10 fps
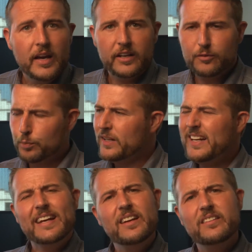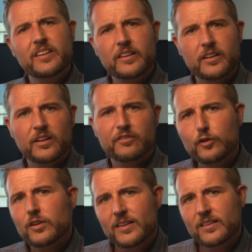it's pretty easy to
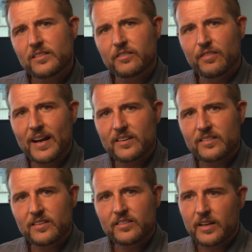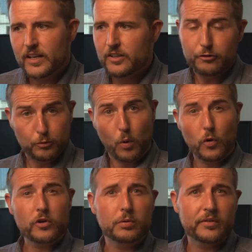convert these devices into
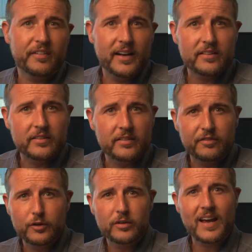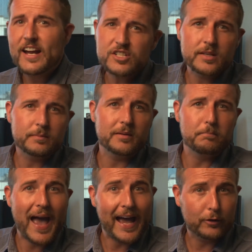portable devices. If you attach them to
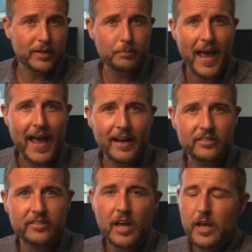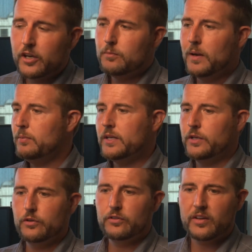battery packs, you maybe
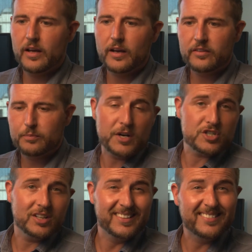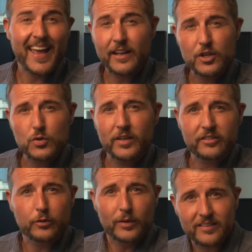use special antenna
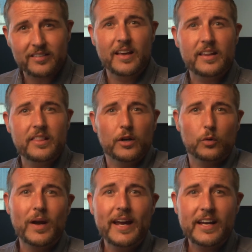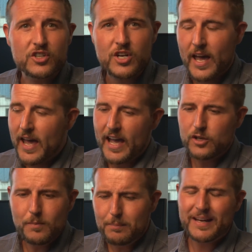tricks to extend their range, and
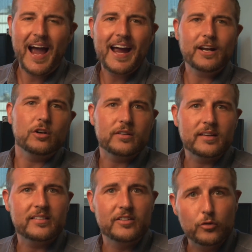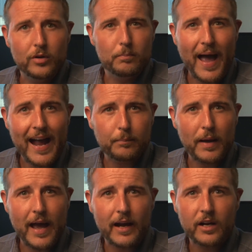you maybe hide all this into a
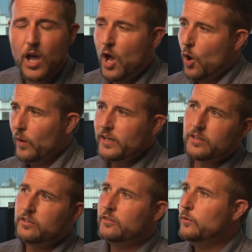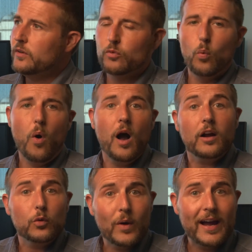backpack, what you can do is
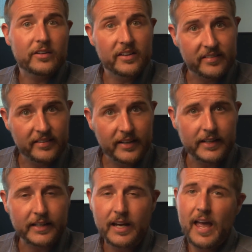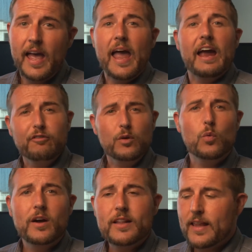walk around a city.
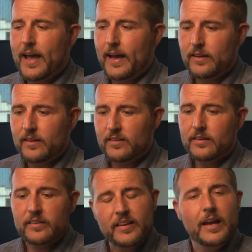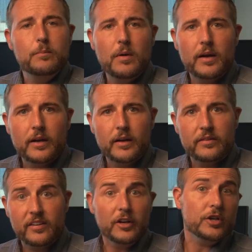Everyone that is in the same
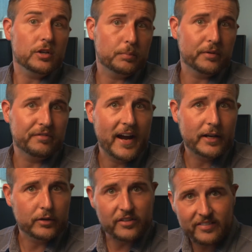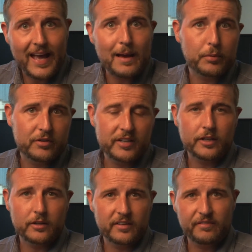cellular provider as that
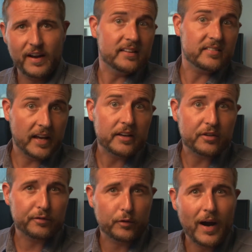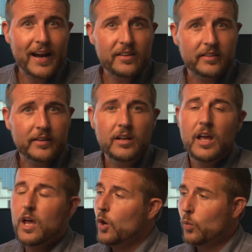particular device, say it's Verizon,
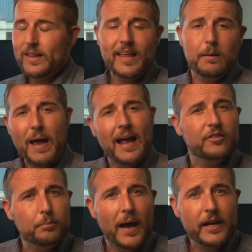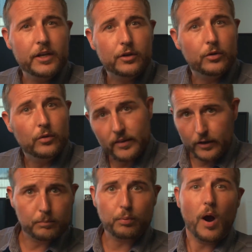when they pass by you,
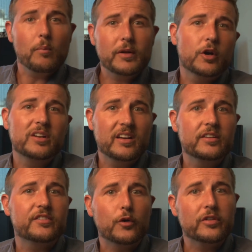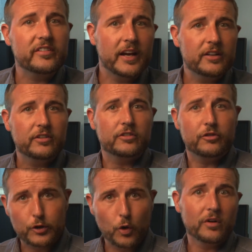they're probably going to associate
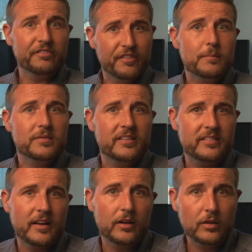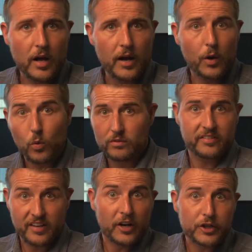to your Femtocell
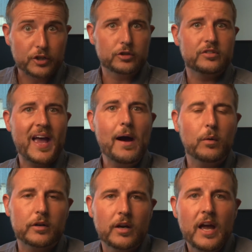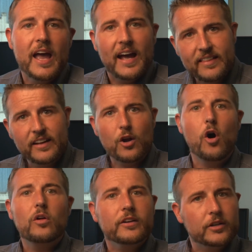cellular tower. And then
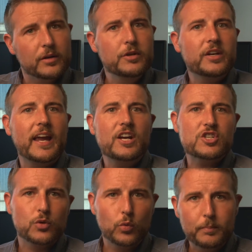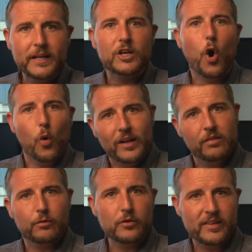all their communication will be
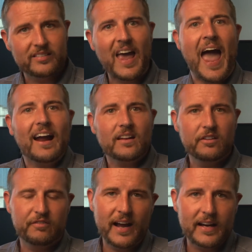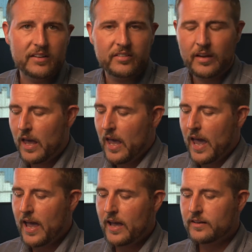going through this hack device.
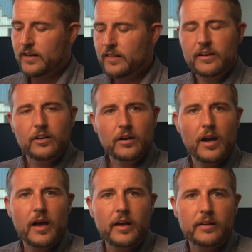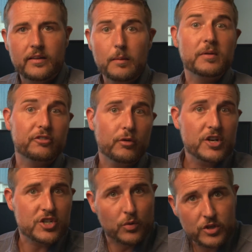And in their
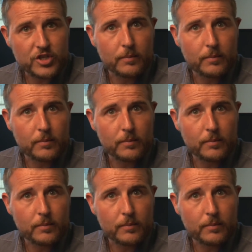demonstration, which